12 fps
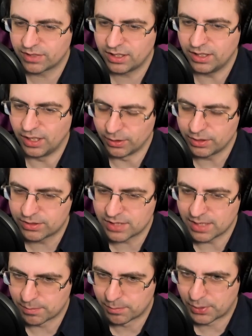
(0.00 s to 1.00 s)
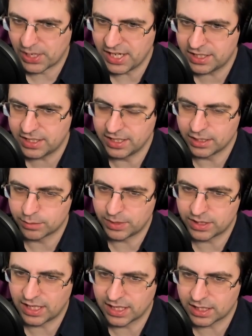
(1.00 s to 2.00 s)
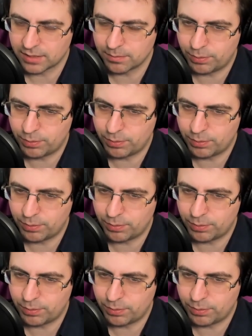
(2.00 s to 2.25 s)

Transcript: you said break things, but like